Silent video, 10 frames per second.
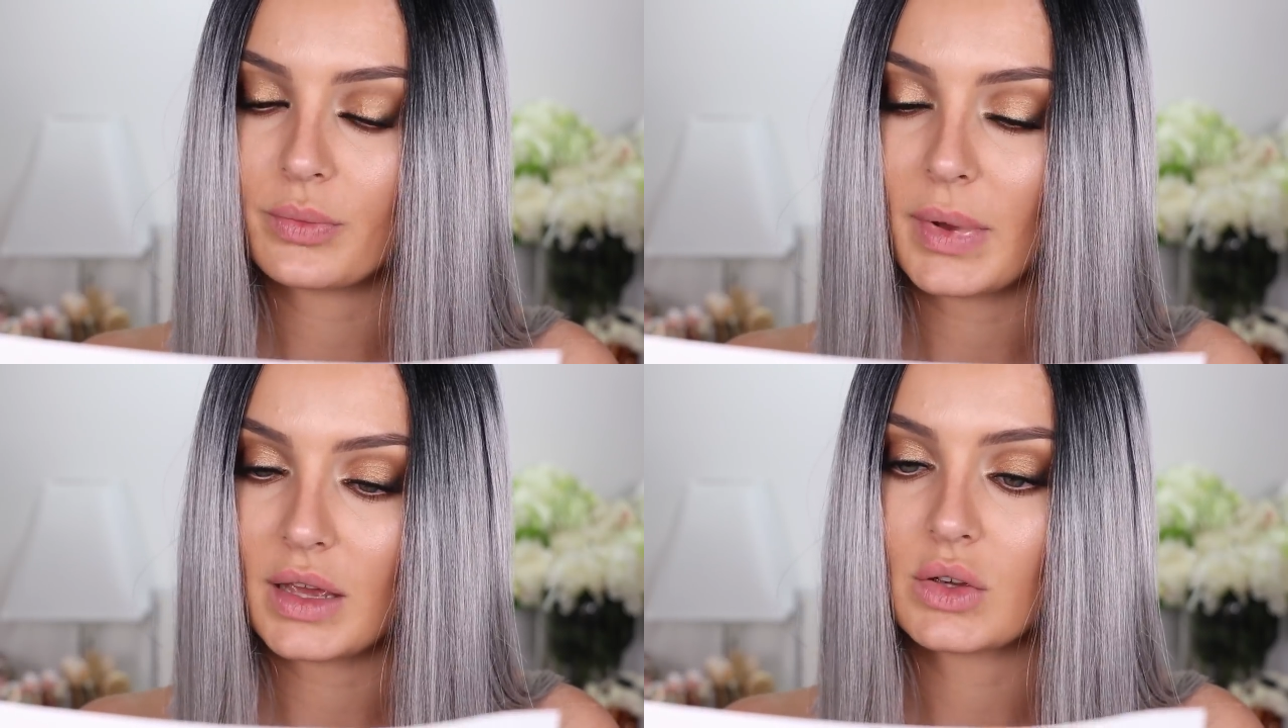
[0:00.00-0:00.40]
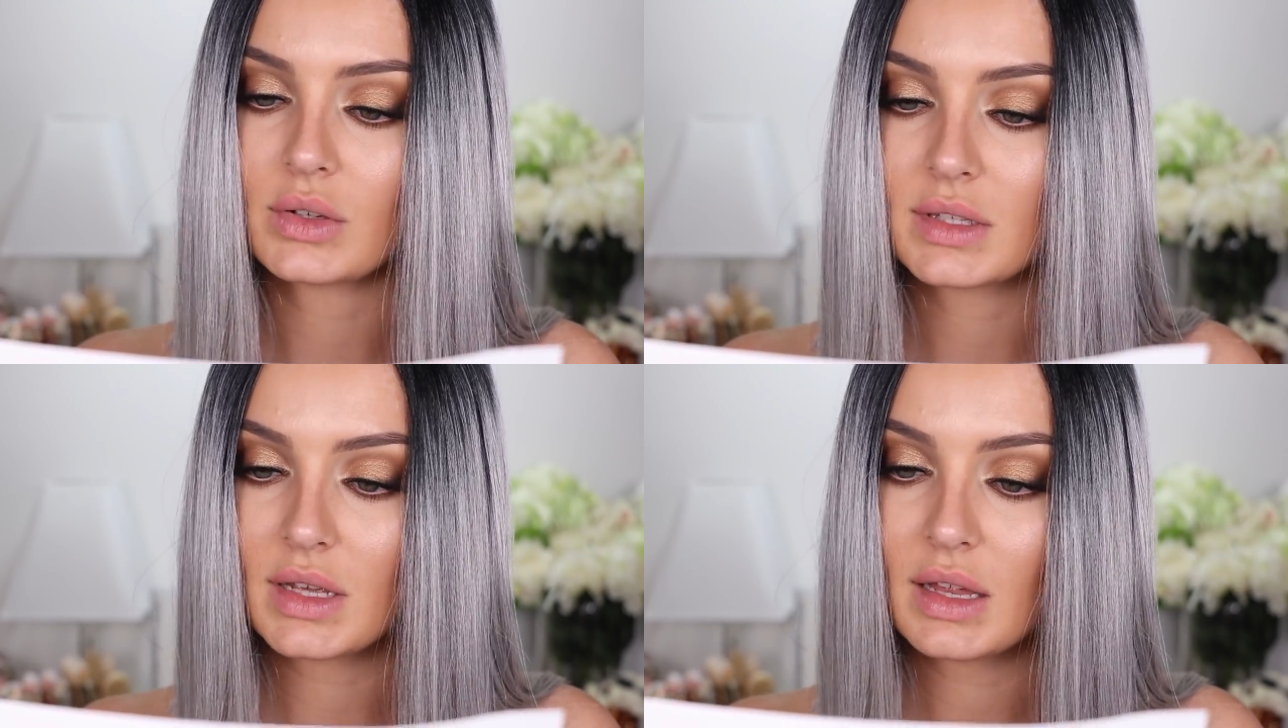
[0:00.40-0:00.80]
make your
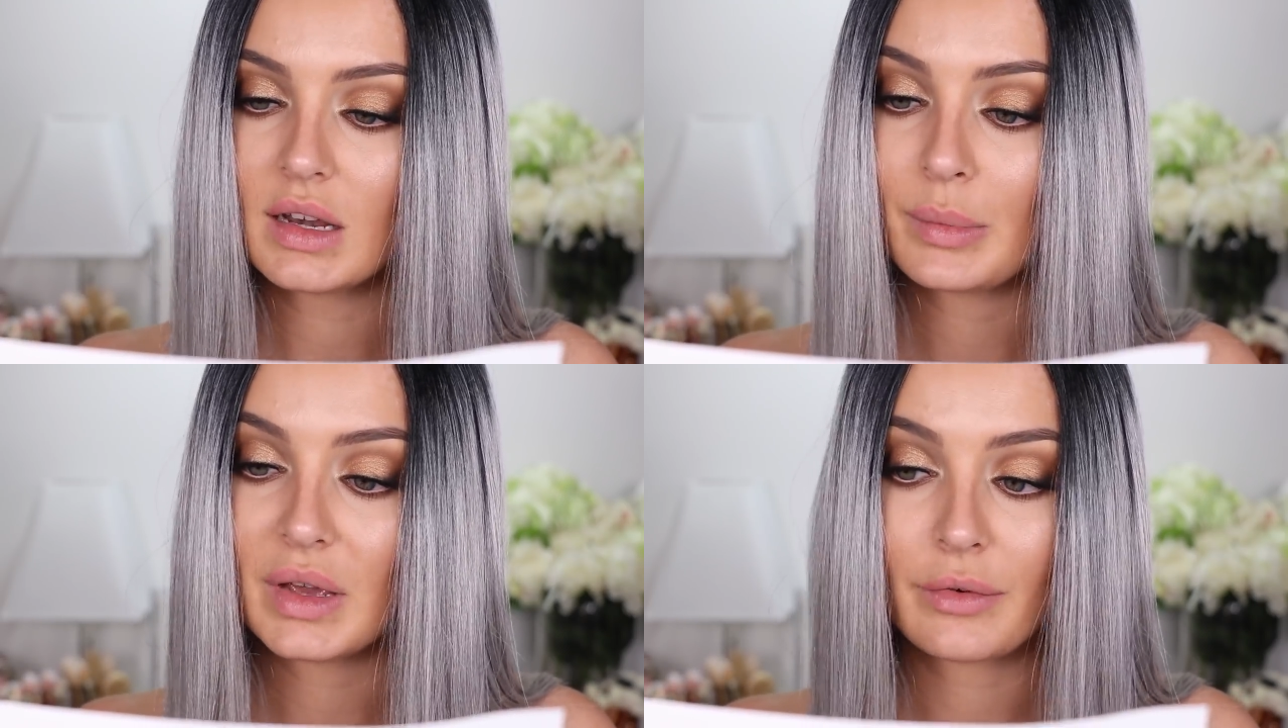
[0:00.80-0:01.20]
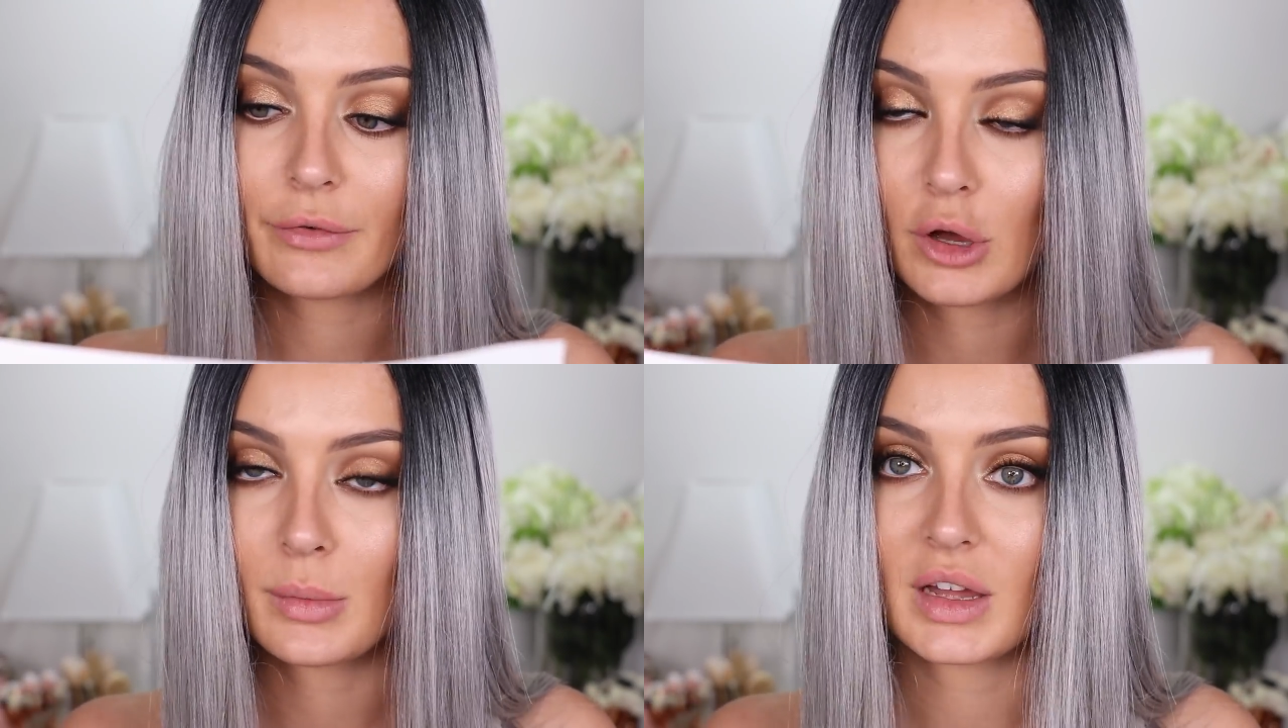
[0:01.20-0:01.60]
skin appear
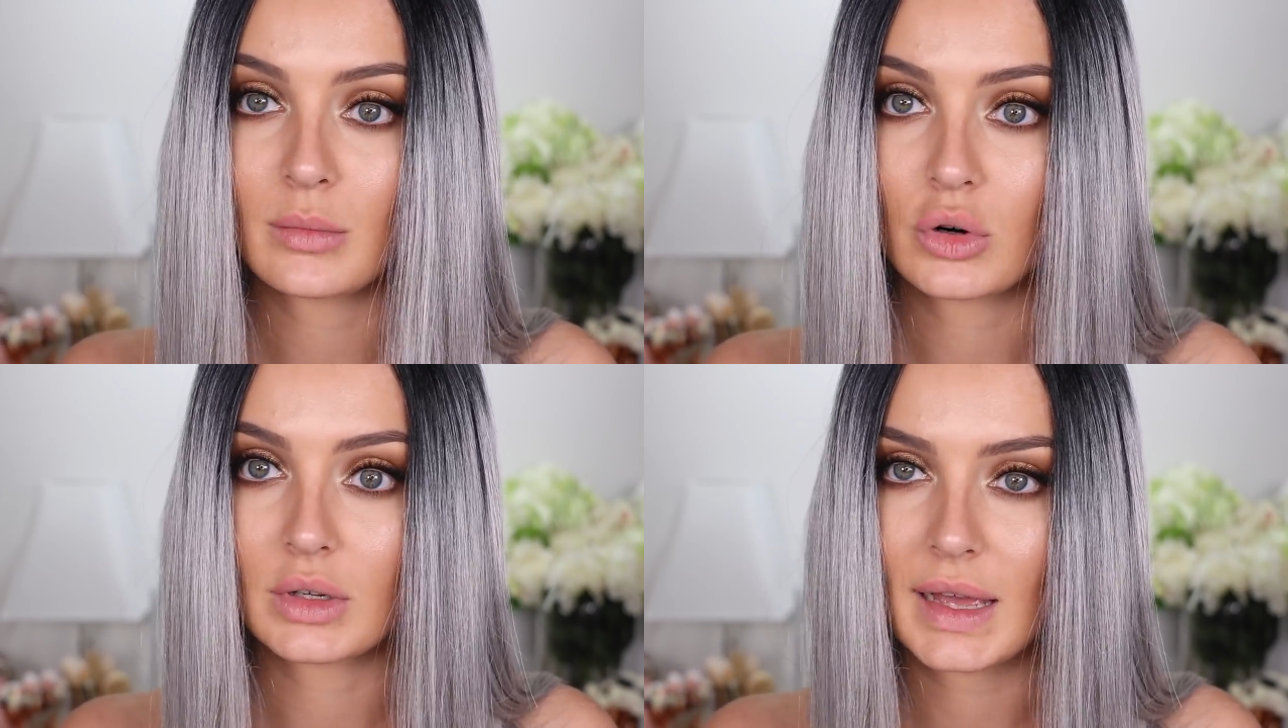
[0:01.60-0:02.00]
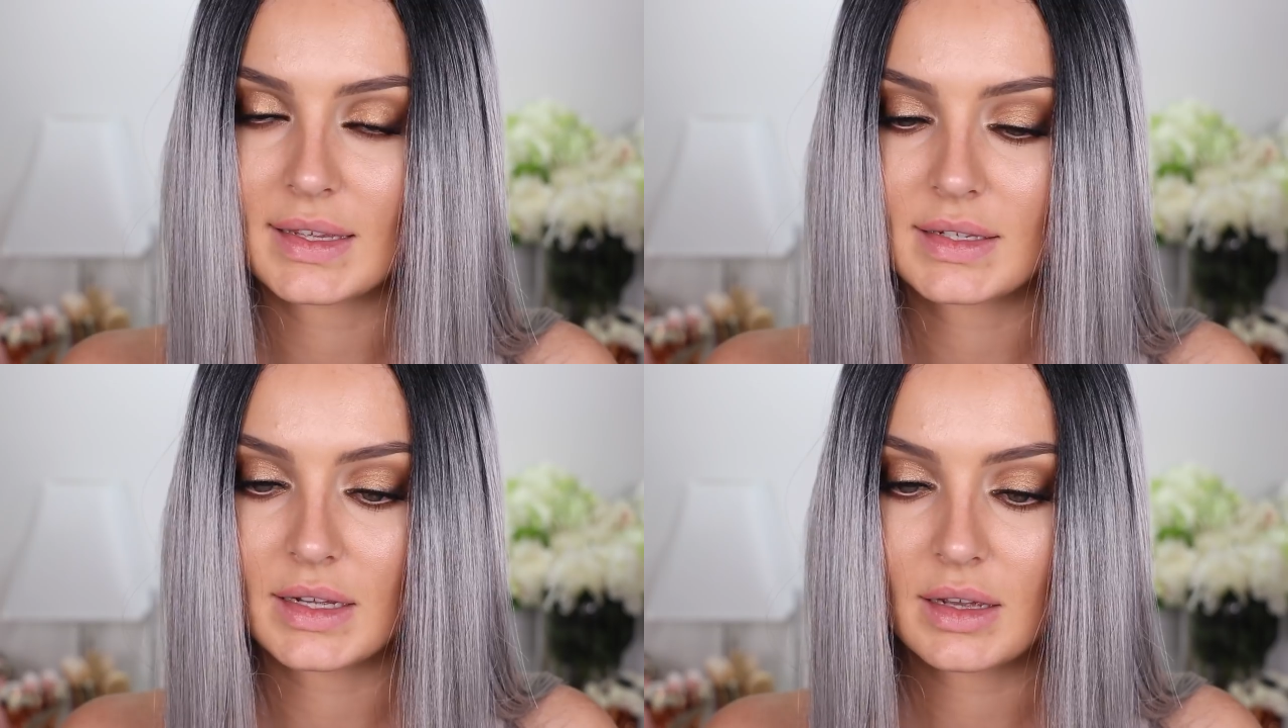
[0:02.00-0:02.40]
firmer and more
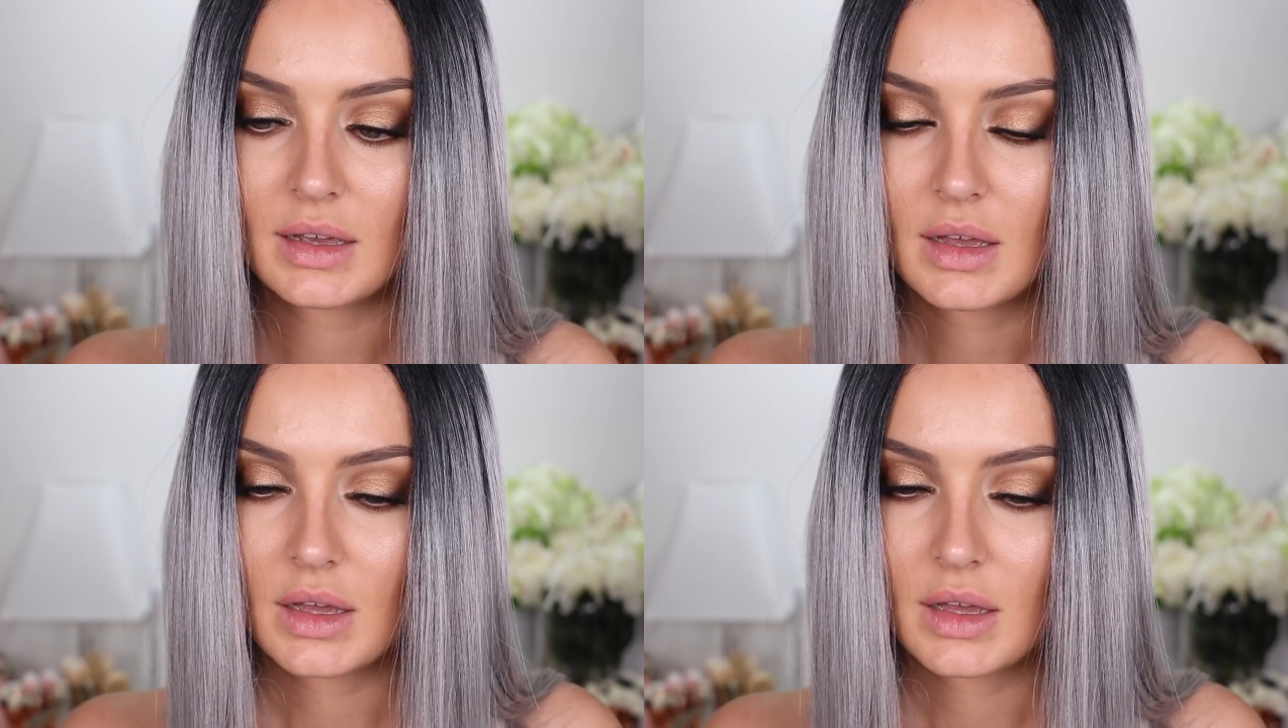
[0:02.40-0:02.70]
elastic.